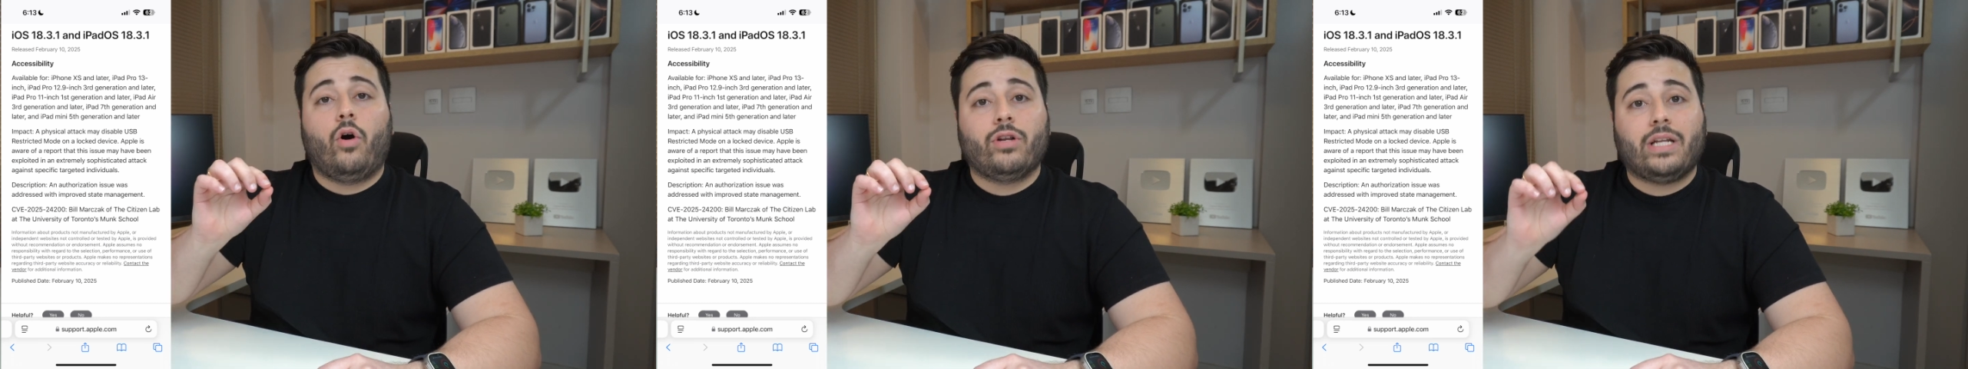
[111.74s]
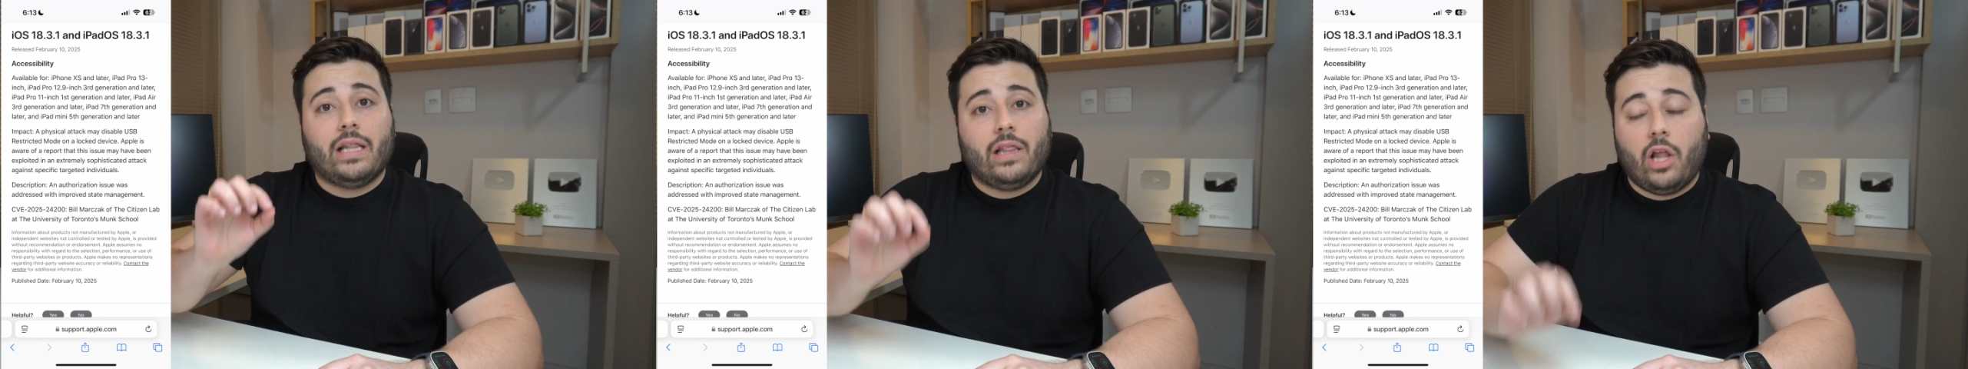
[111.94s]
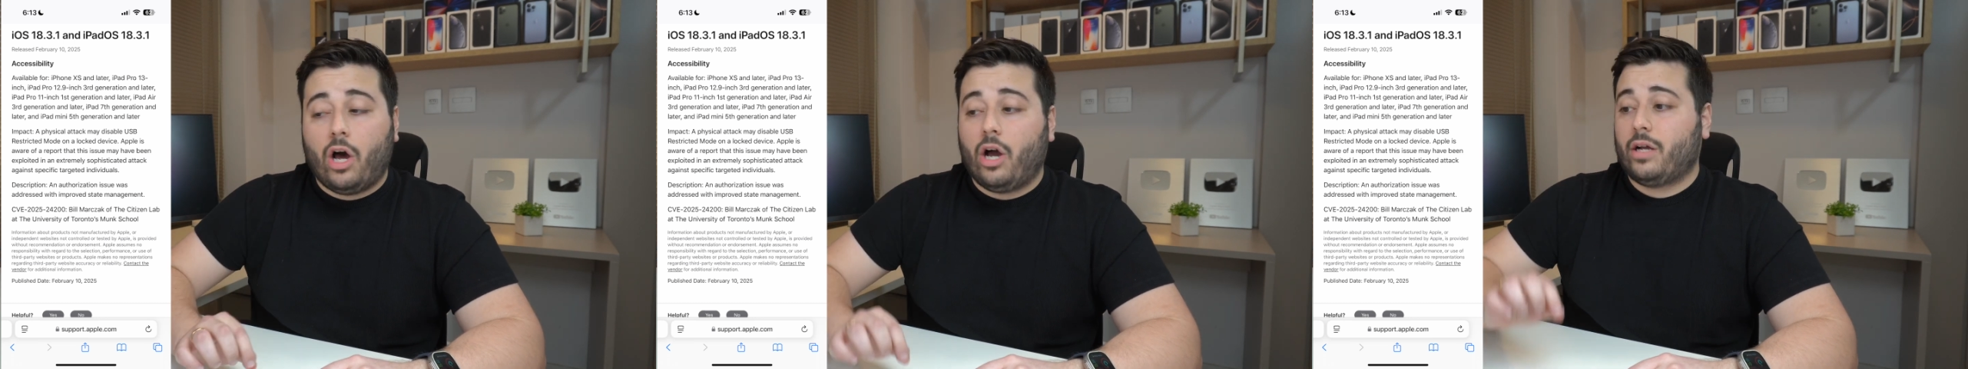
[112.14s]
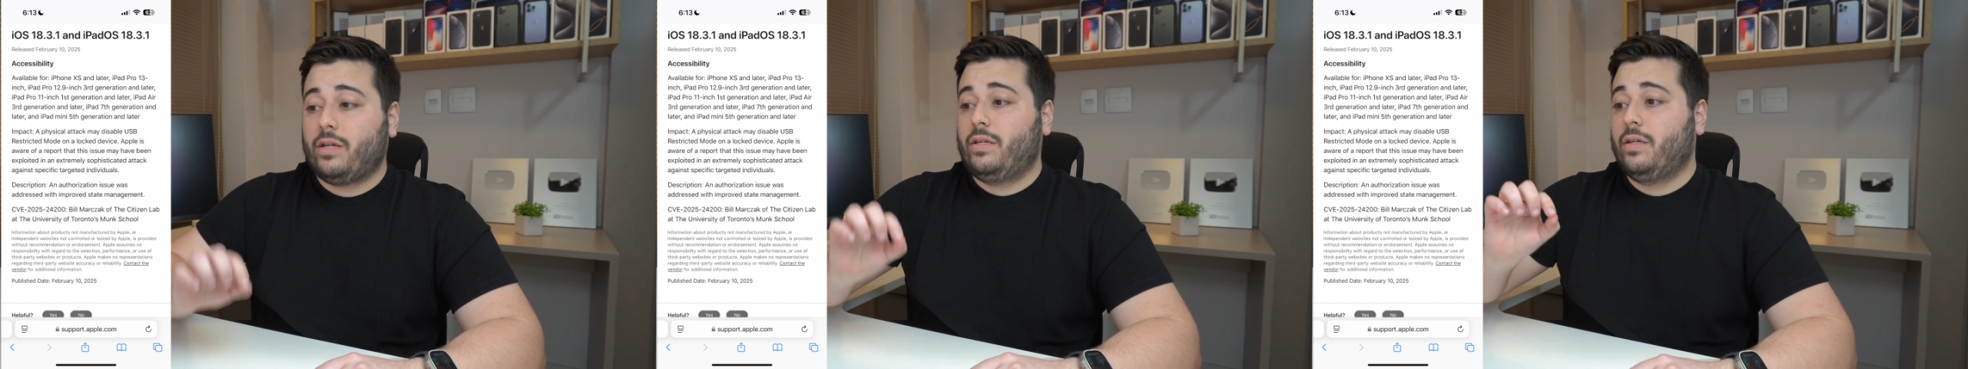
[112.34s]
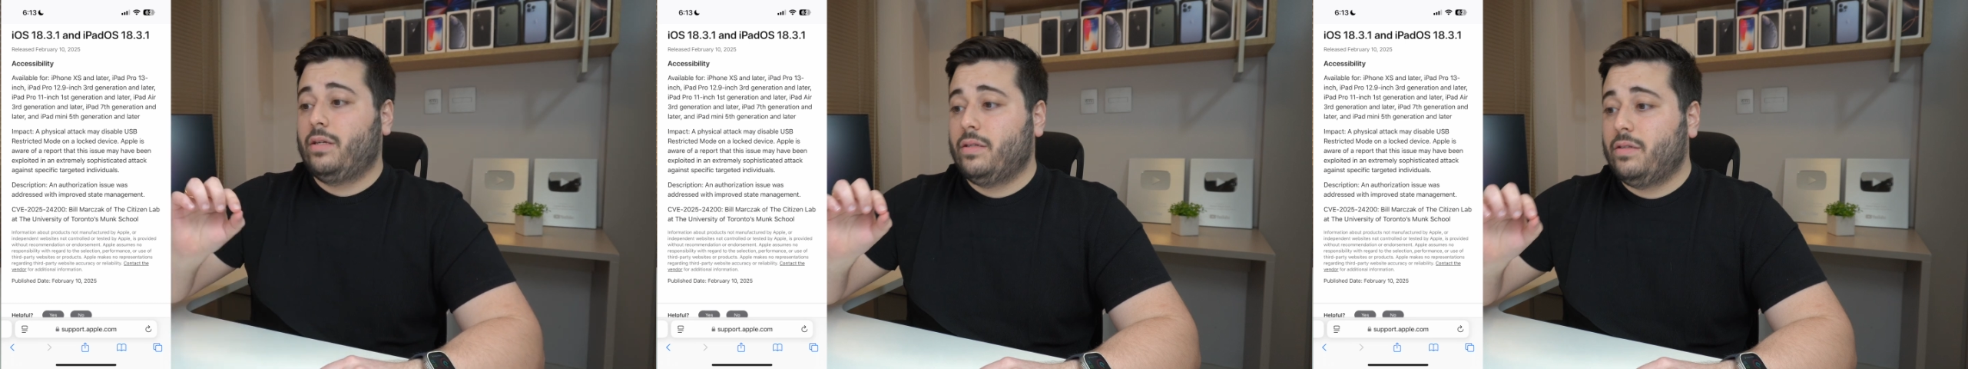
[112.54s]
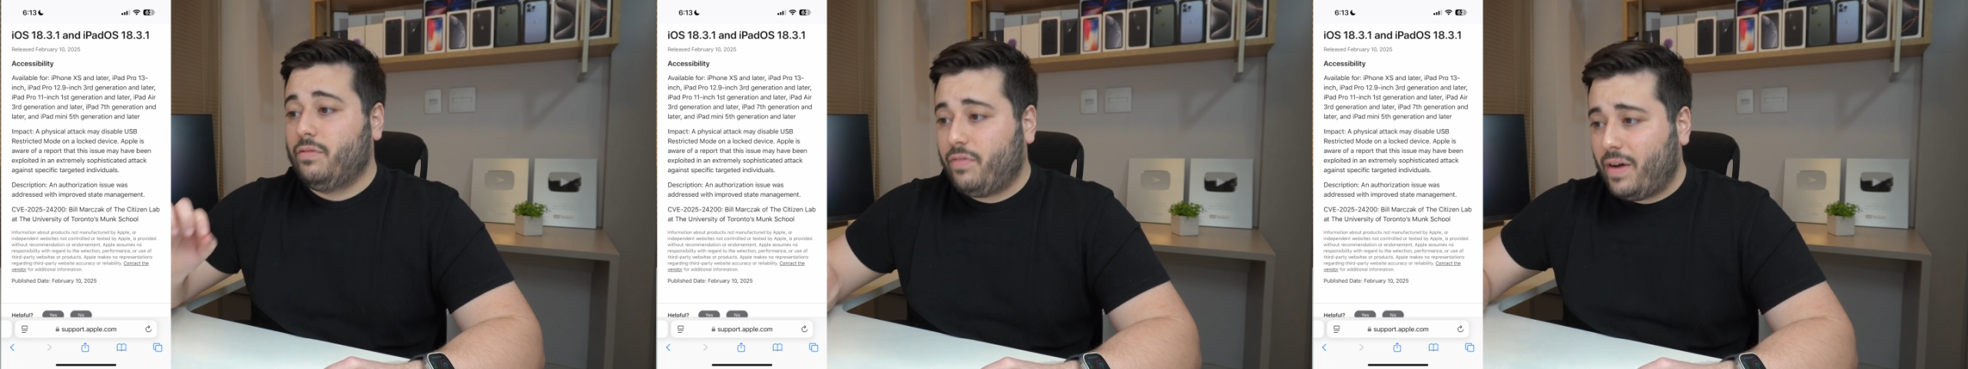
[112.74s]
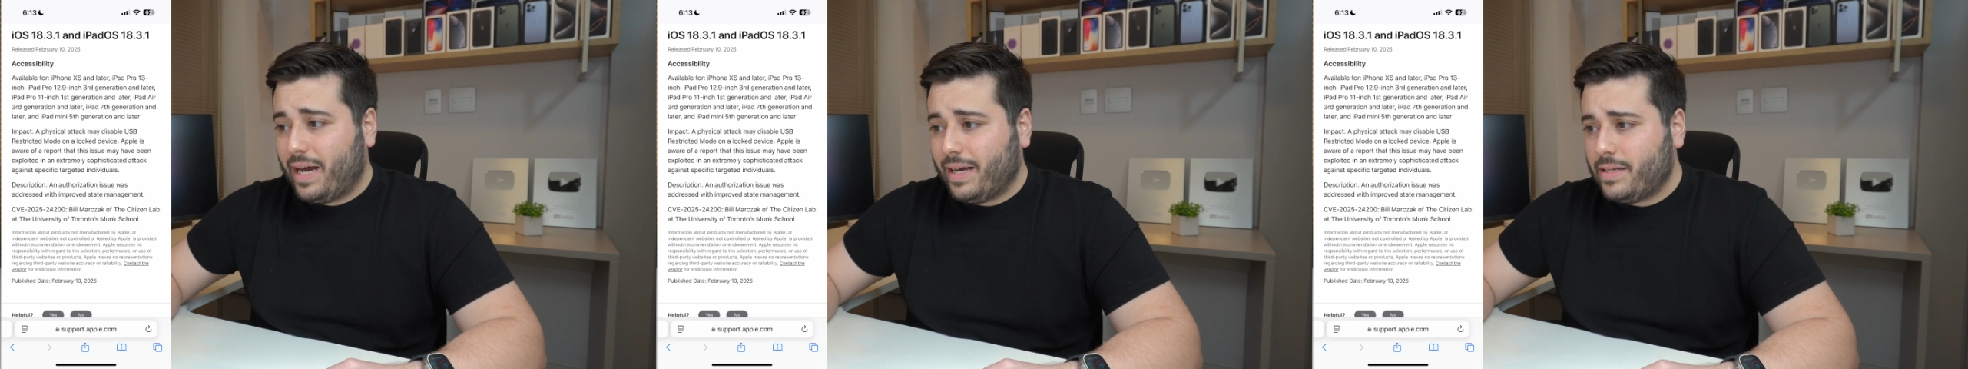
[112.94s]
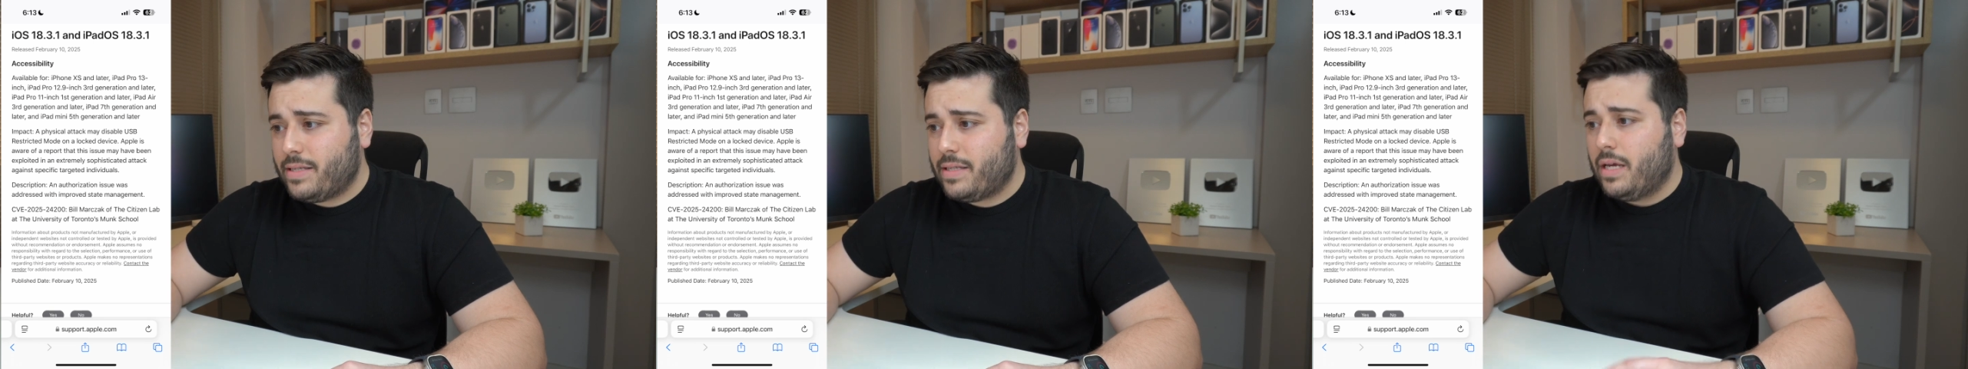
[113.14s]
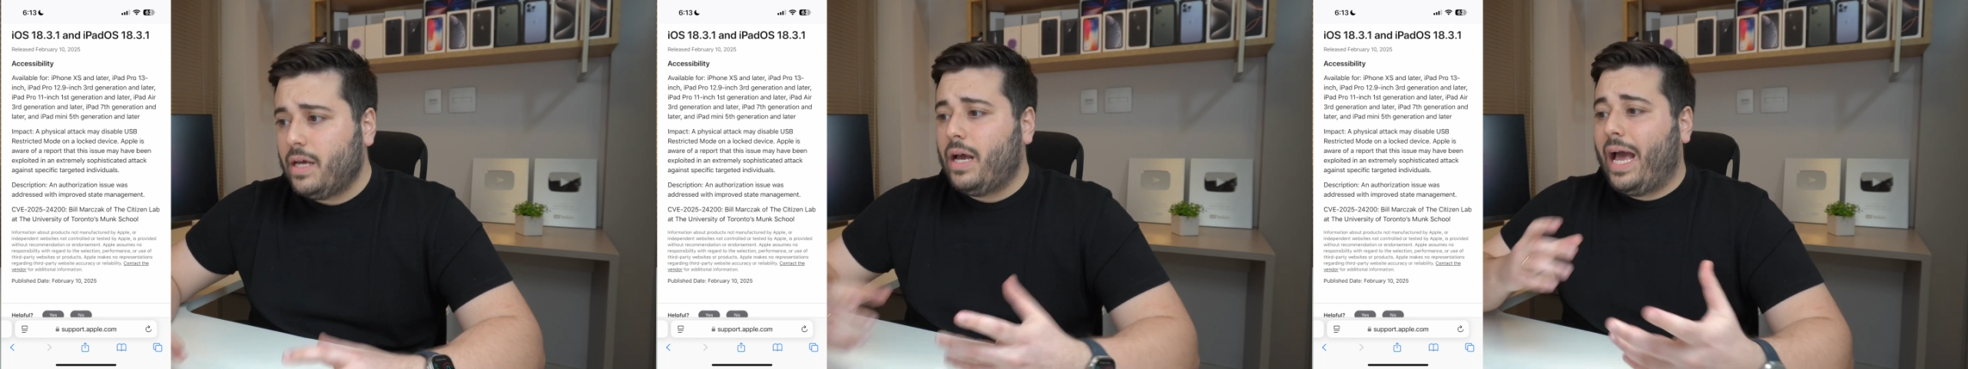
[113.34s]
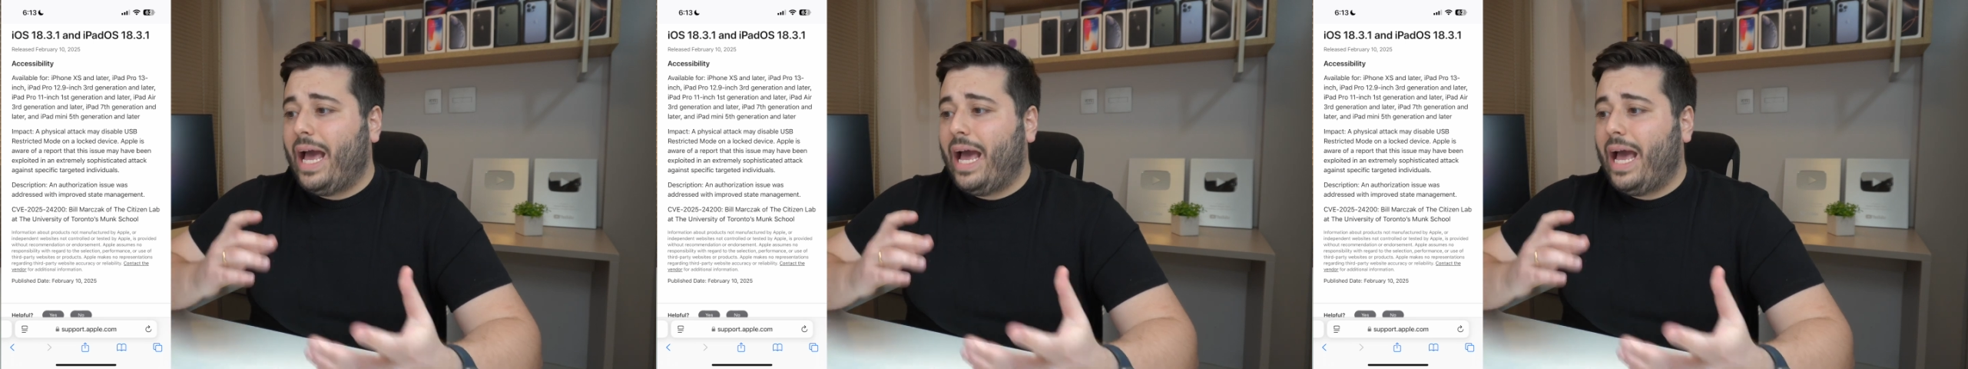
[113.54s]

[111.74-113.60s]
on a locked device.